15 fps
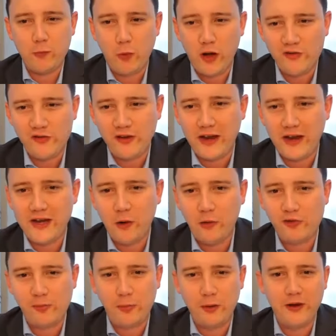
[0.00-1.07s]
Why should any
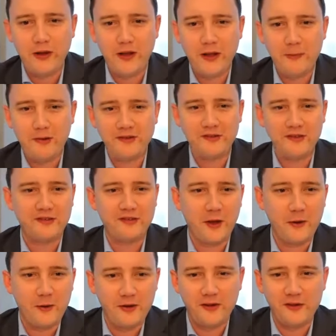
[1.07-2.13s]
entrepreneur, business
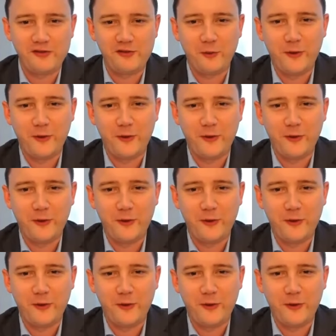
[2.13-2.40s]
owner that's